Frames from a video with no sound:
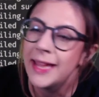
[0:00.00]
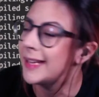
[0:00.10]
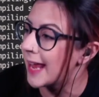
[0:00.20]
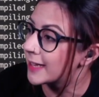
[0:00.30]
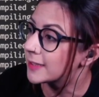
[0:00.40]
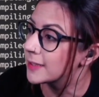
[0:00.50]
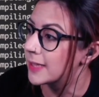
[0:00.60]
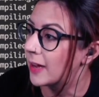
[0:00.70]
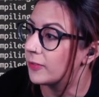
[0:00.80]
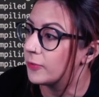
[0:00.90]
Next does
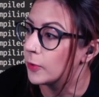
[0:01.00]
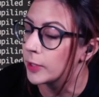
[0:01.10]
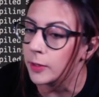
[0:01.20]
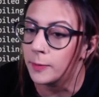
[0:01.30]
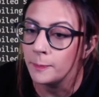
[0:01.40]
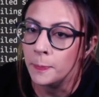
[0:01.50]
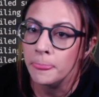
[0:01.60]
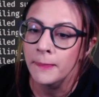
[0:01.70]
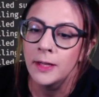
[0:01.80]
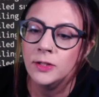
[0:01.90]
that for you.
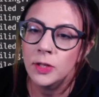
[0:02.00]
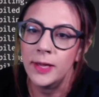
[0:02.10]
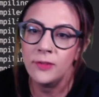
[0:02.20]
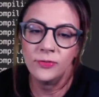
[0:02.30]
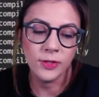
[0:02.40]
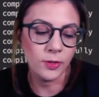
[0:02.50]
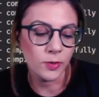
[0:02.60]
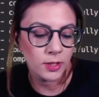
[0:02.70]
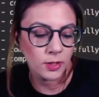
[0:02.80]
So if you just